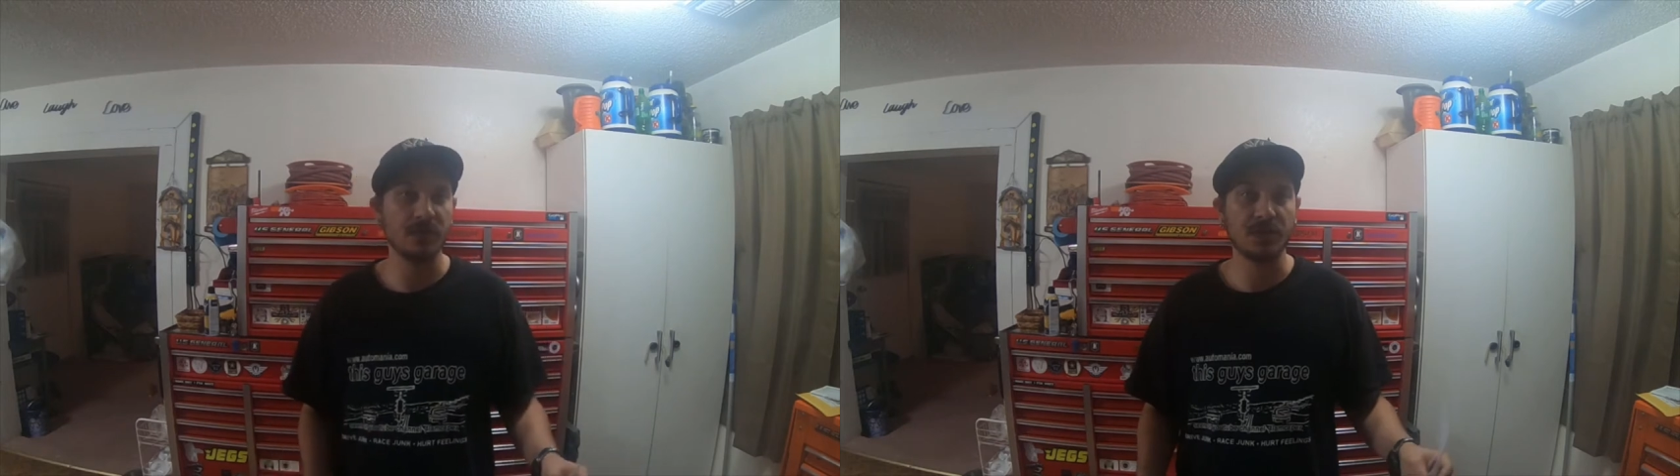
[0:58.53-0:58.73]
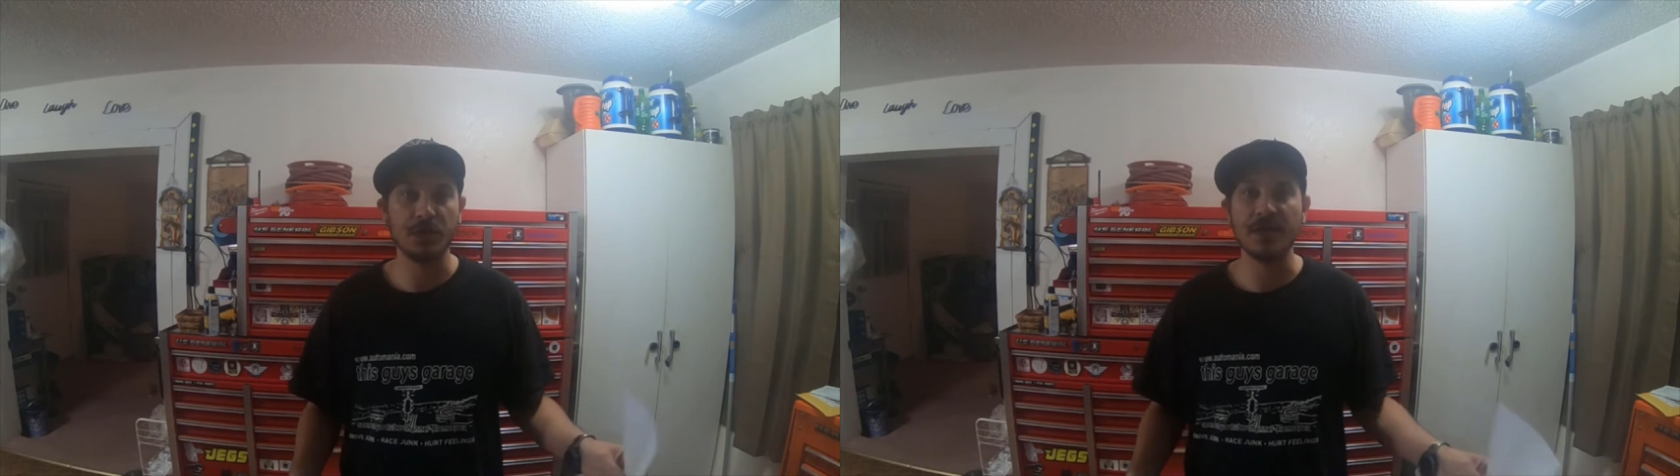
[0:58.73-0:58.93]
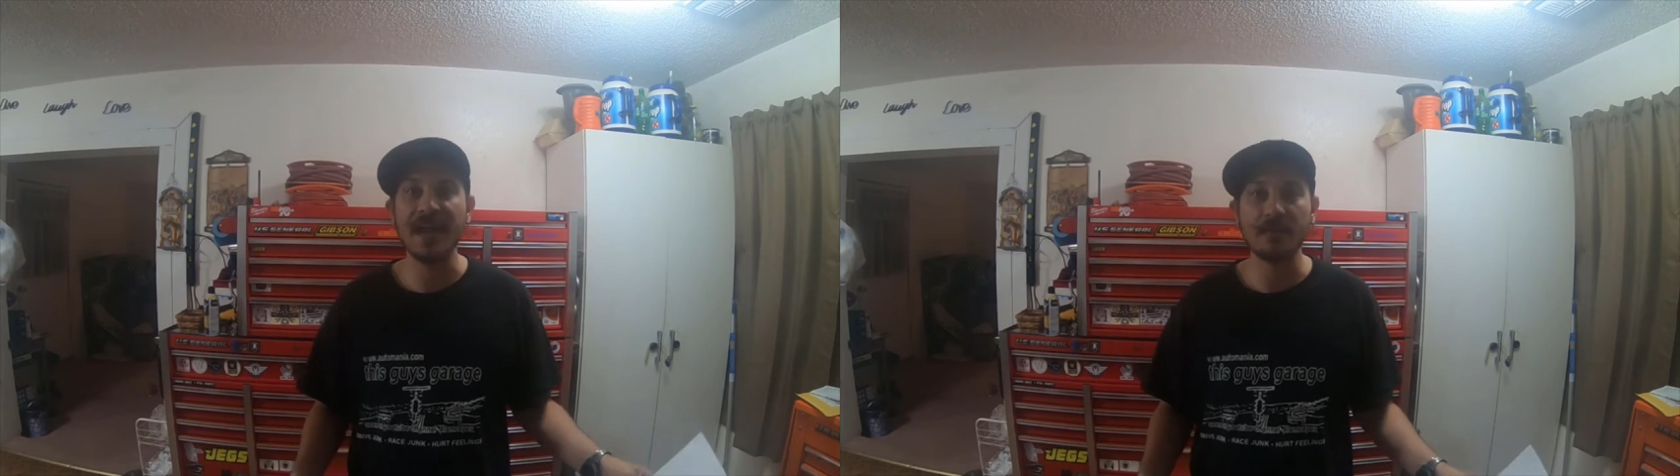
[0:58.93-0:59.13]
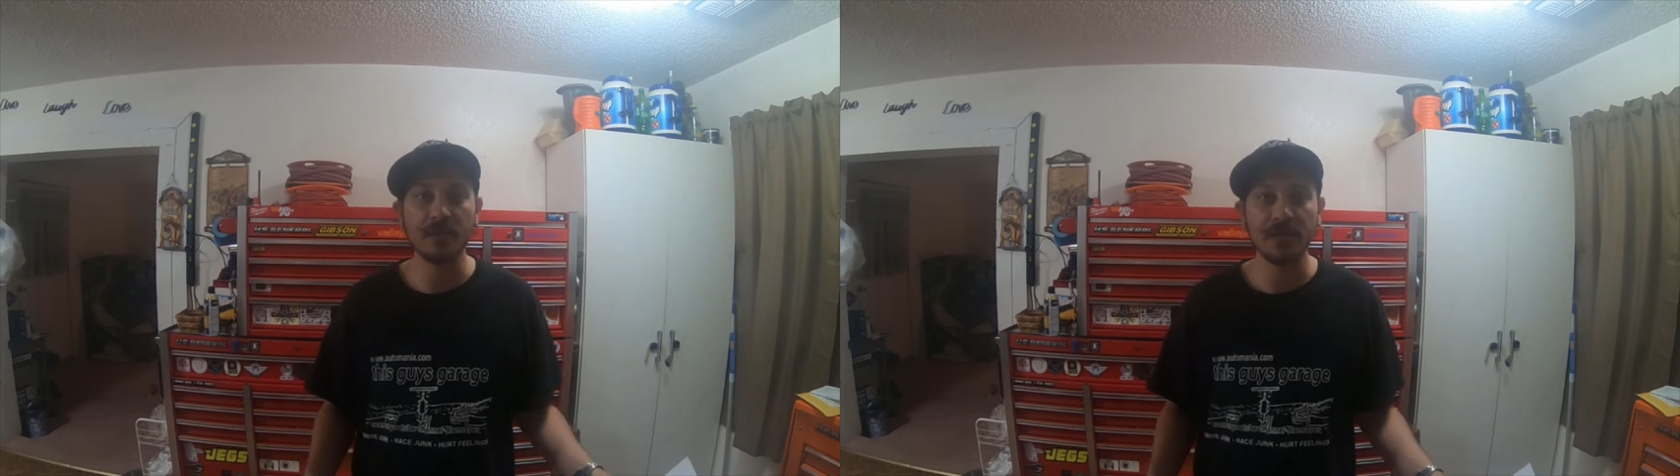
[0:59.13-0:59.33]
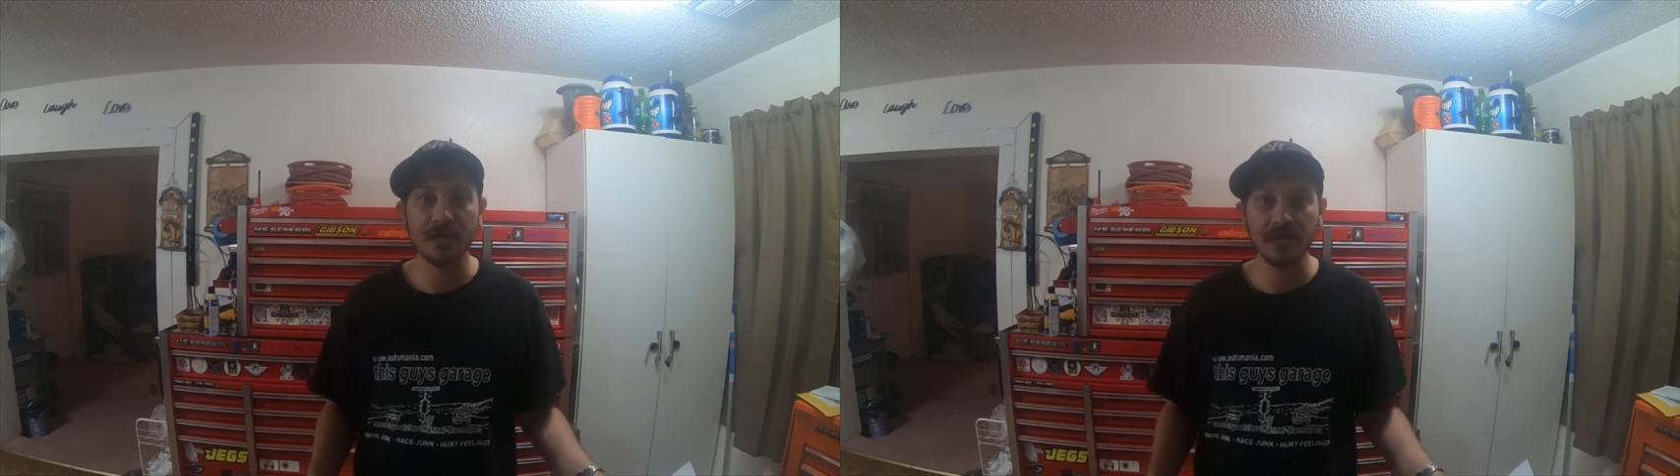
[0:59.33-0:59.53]
your neighbor
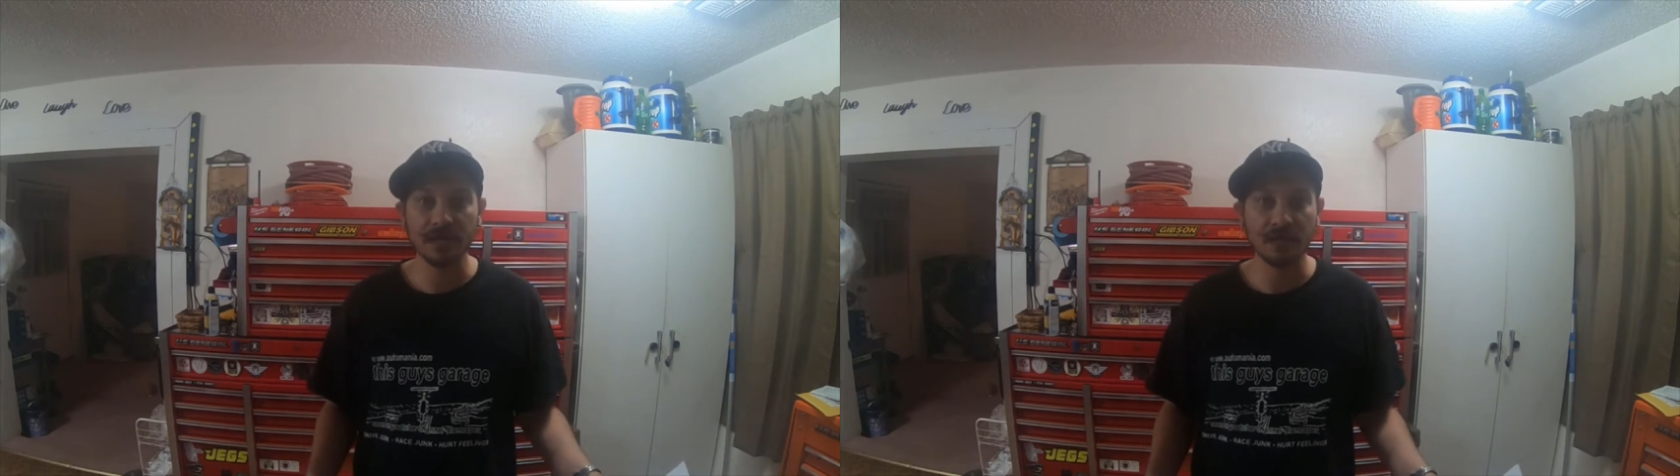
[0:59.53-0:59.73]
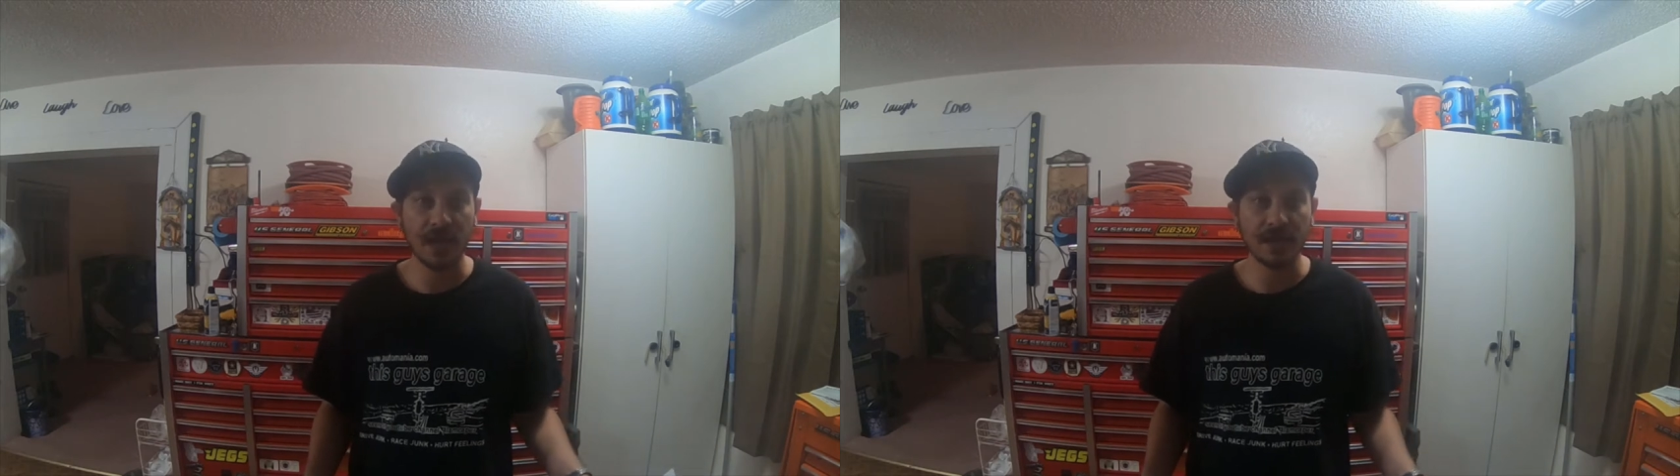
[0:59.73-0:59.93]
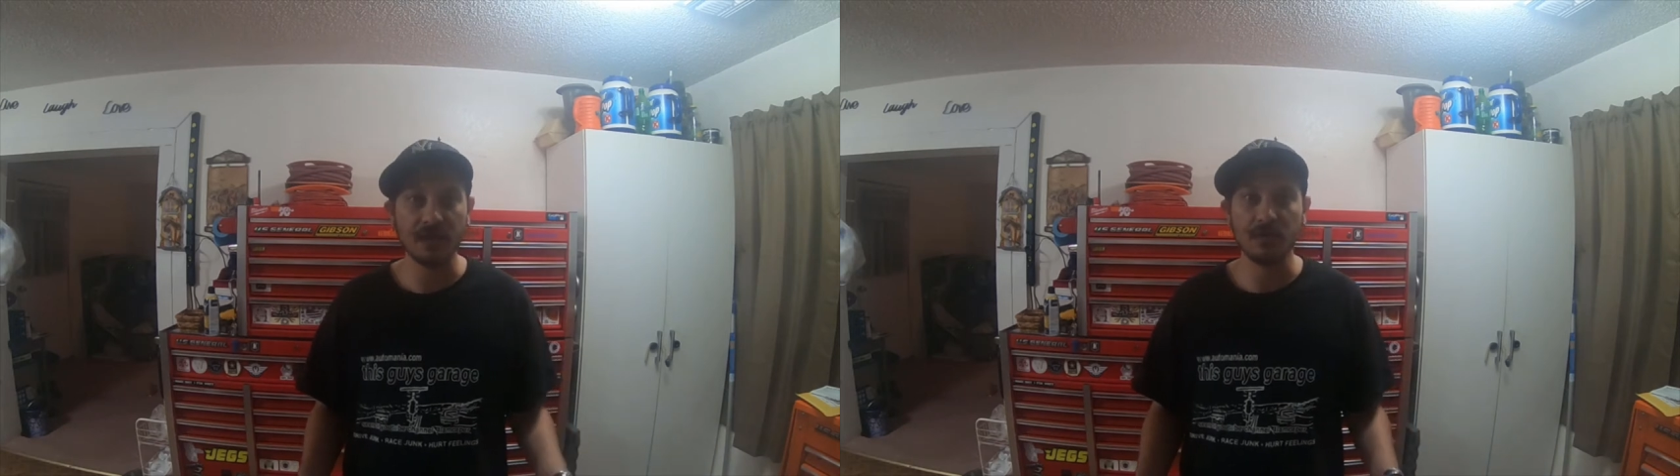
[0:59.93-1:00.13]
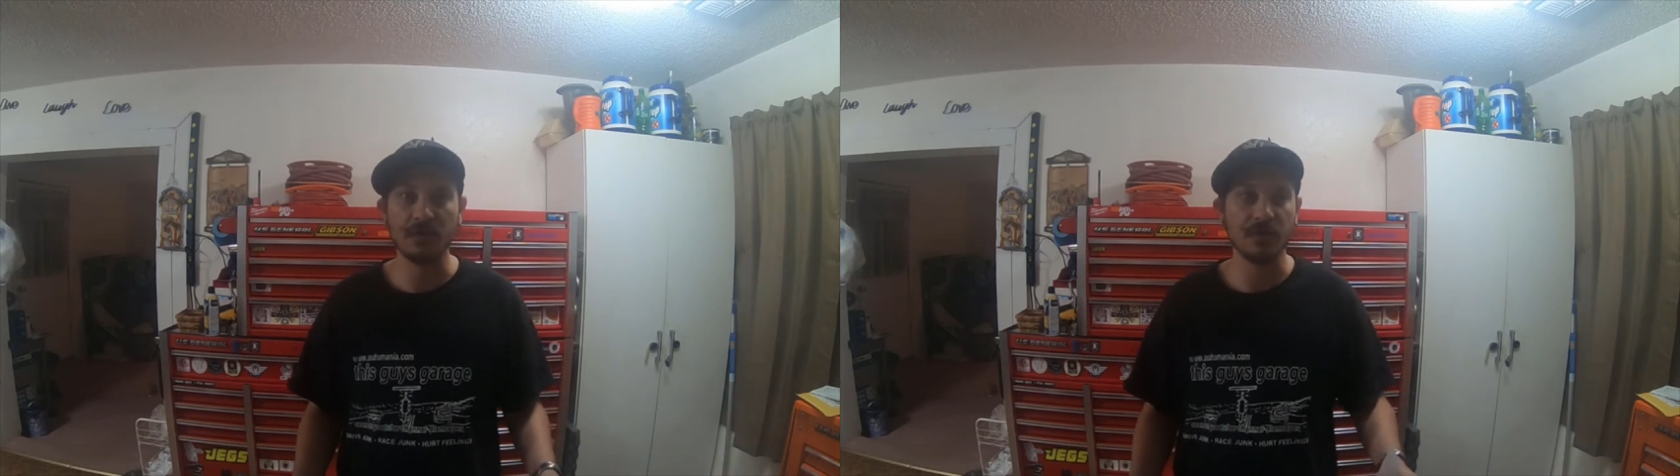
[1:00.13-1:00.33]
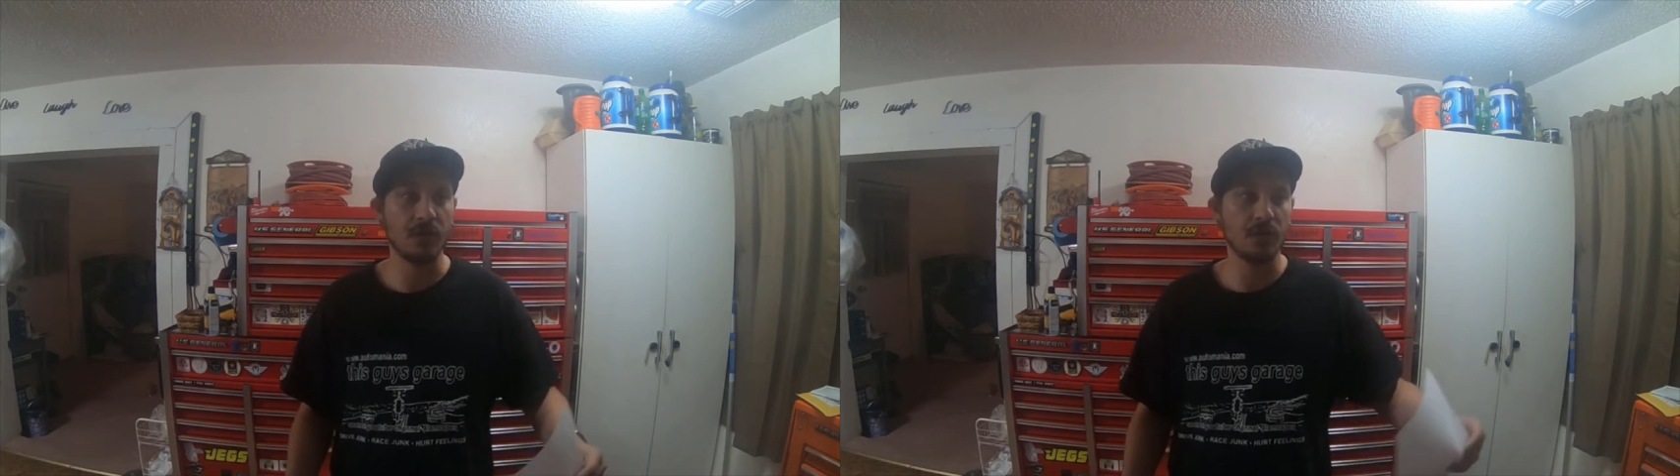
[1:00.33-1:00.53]
that doesn't like you
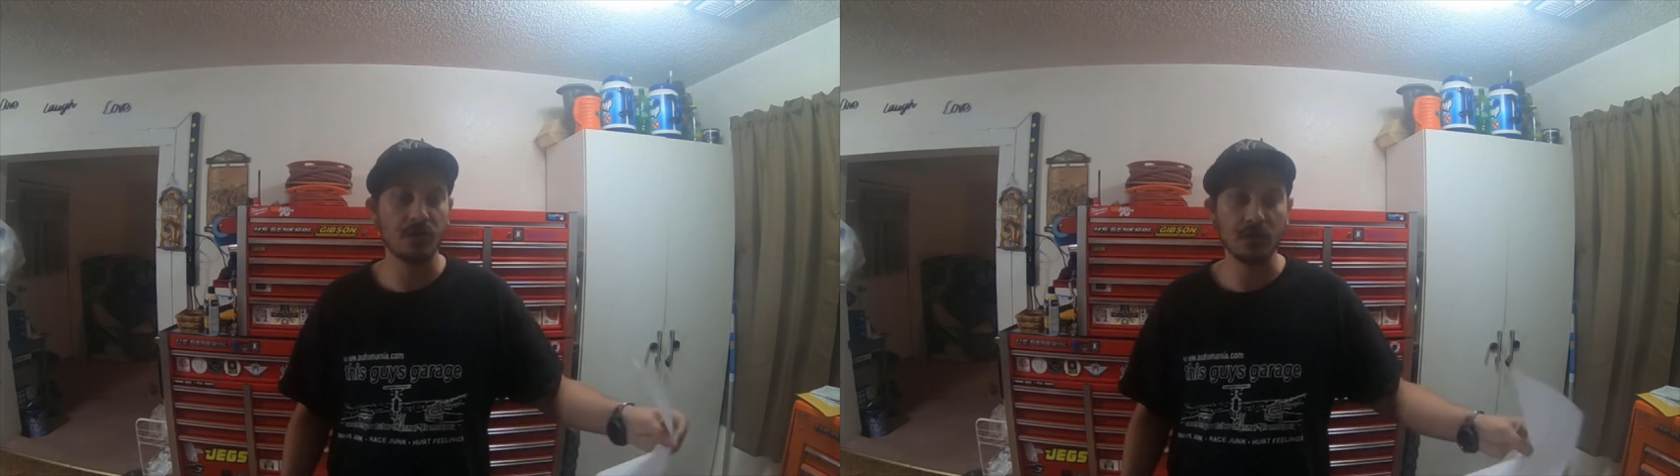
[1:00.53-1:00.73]
can go to the